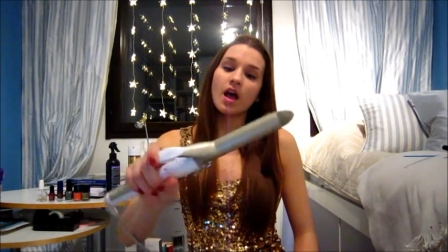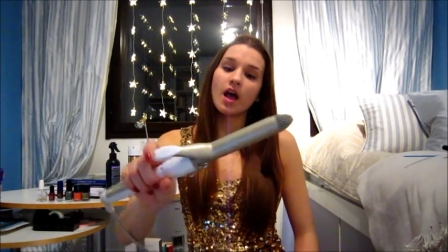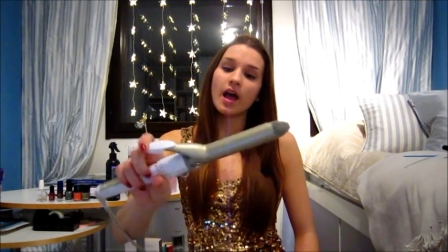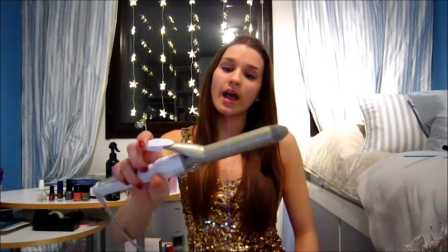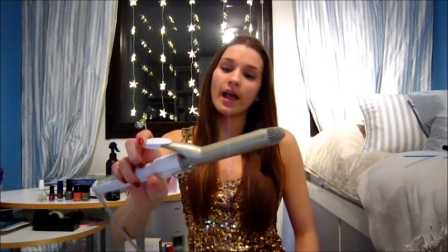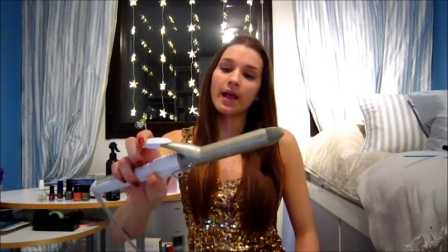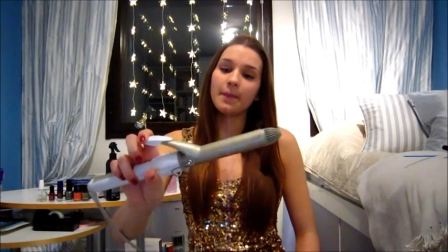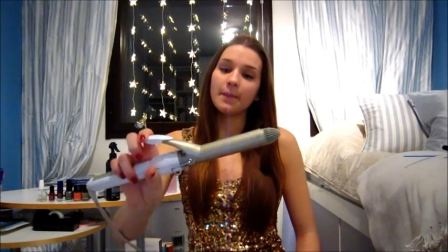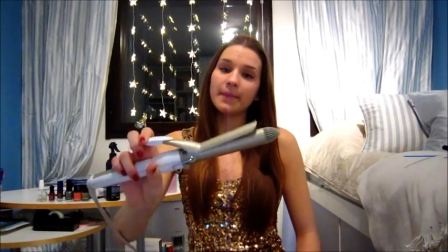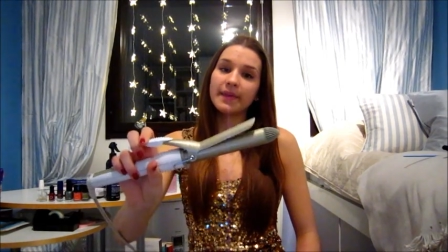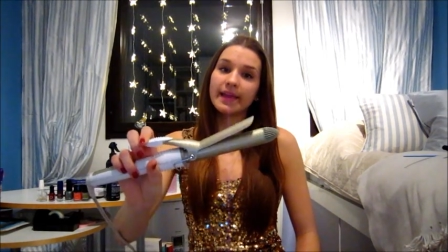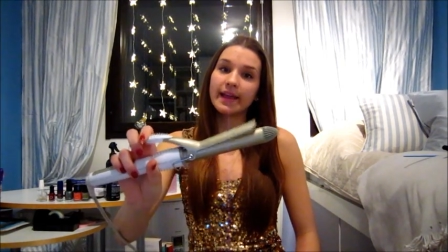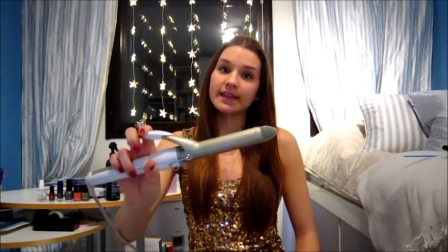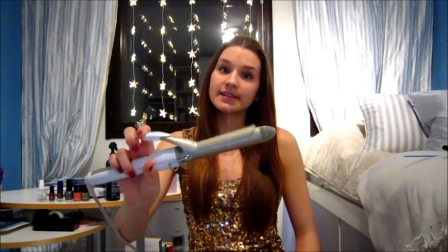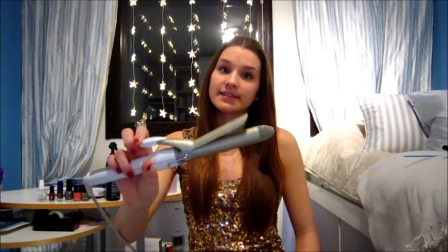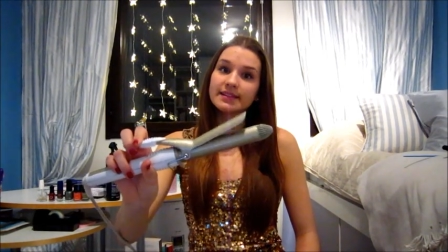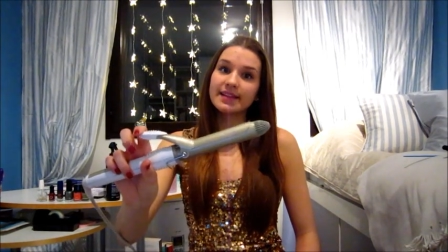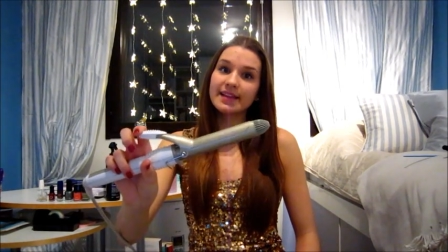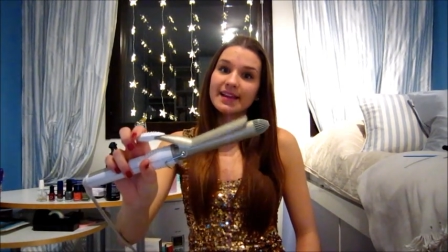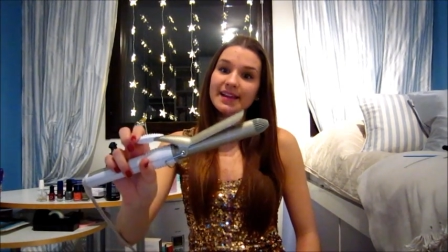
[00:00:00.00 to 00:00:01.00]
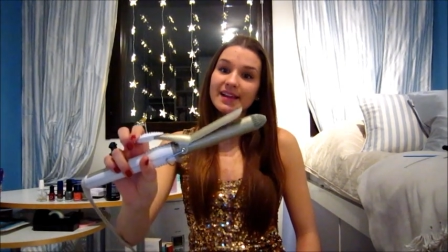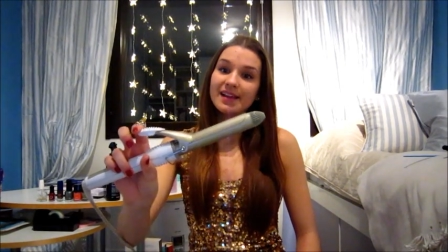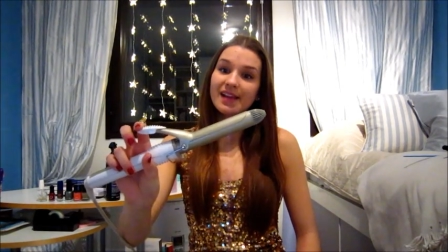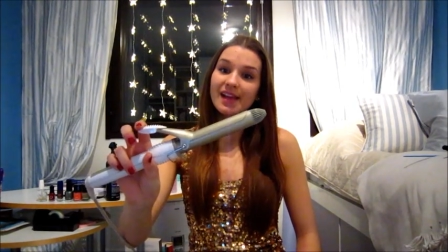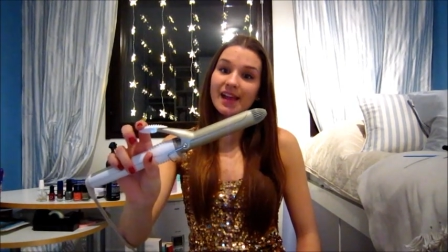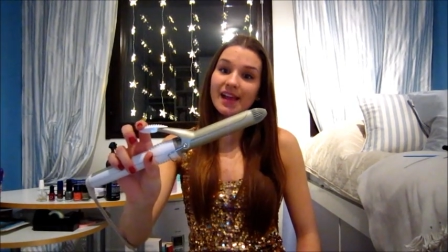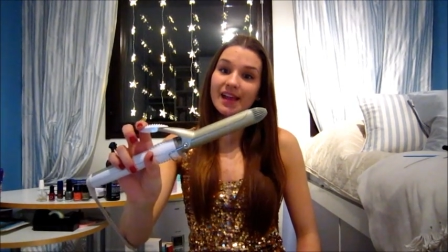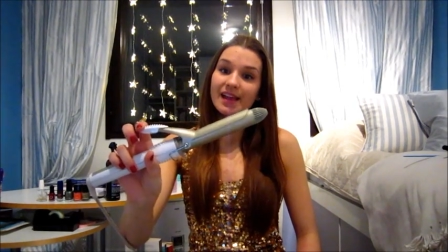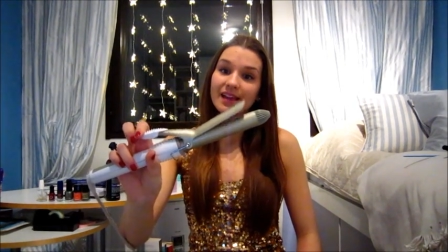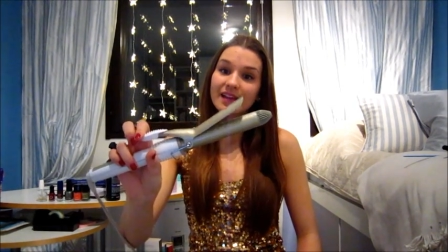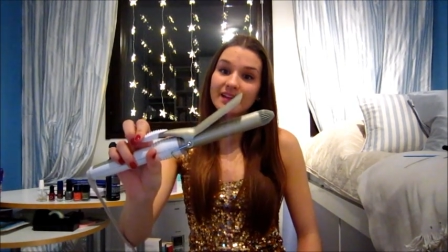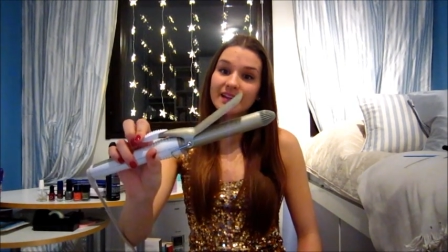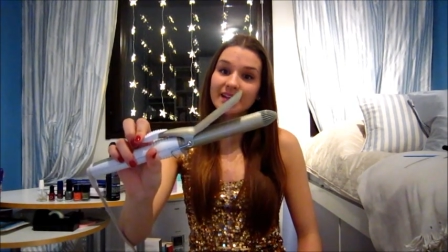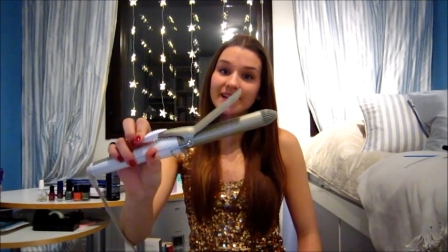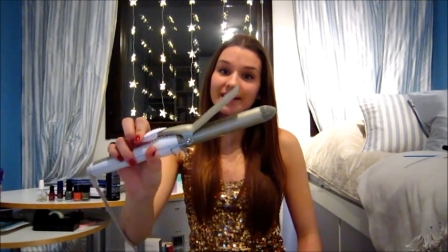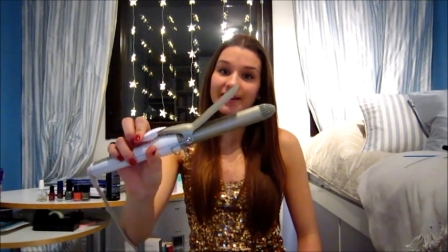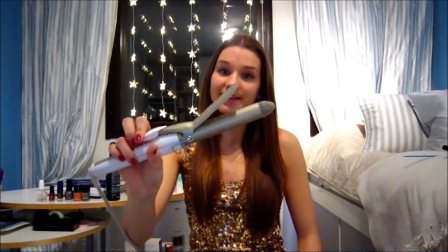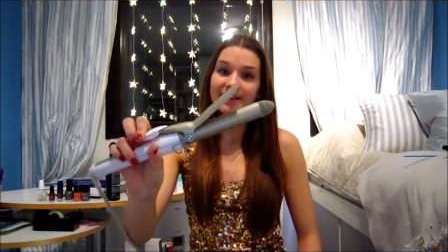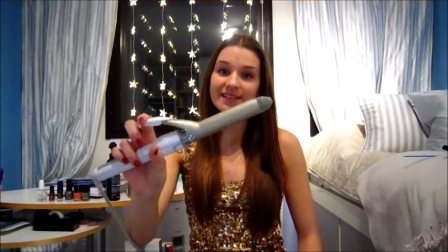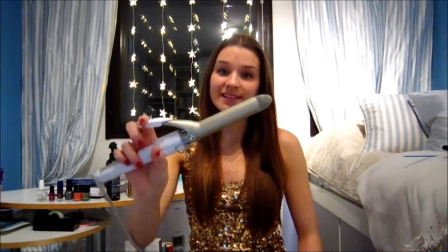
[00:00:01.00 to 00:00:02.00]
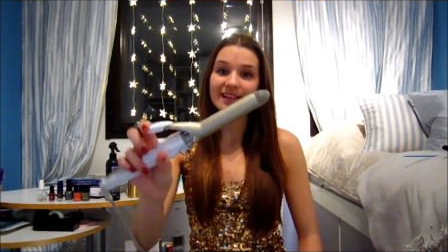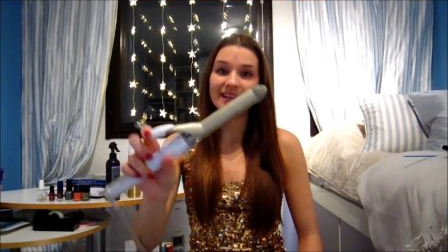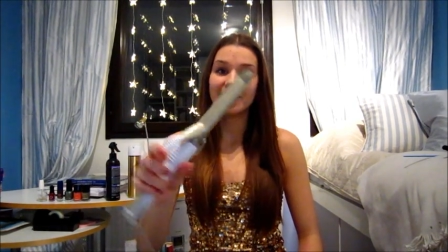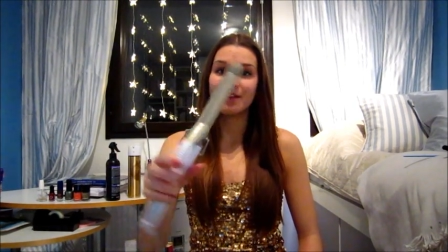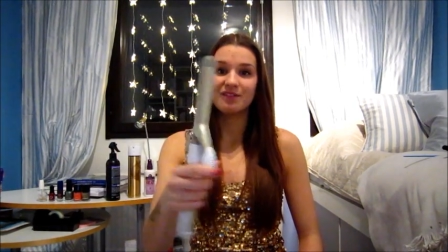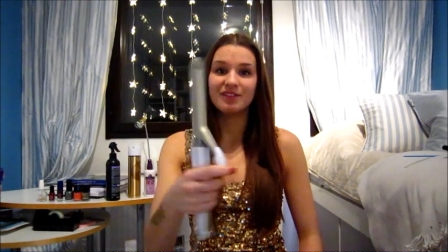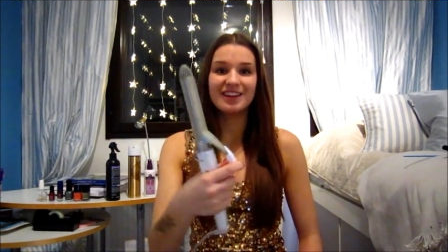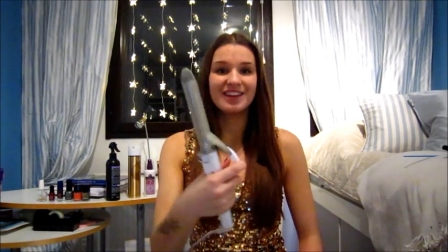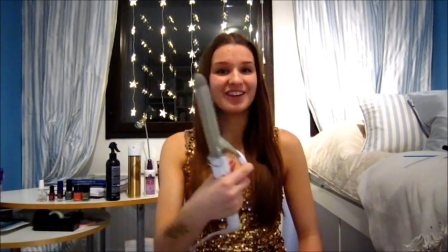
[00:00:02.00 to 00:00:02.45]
I'm guessing, and it is a lovely